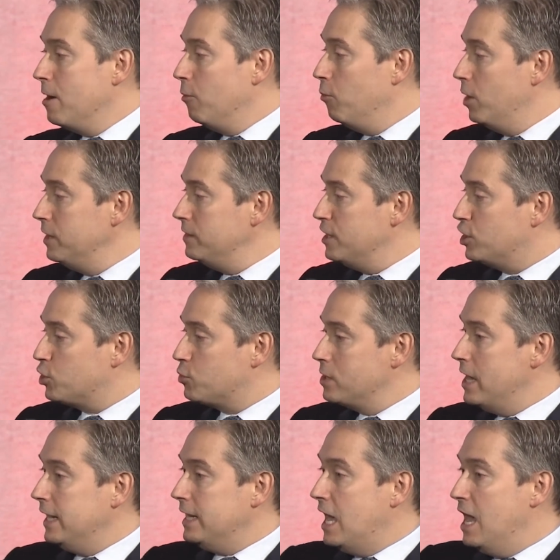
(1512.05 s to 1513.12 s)
when they
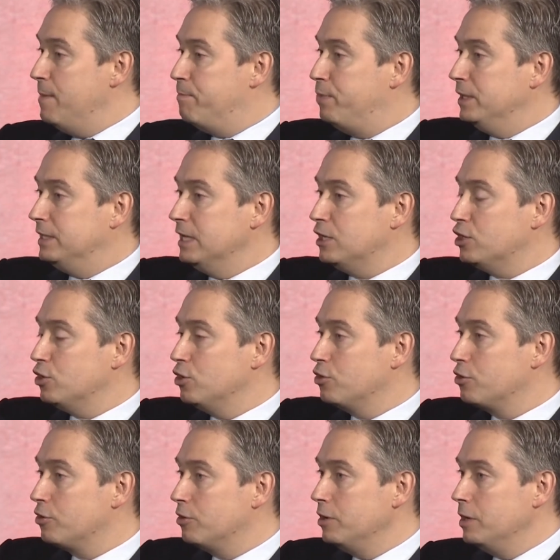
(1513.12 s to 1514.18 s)
create a
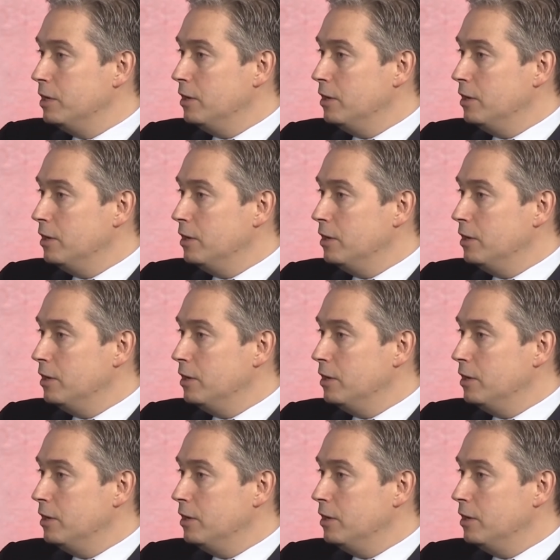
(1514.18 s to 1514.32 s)
particular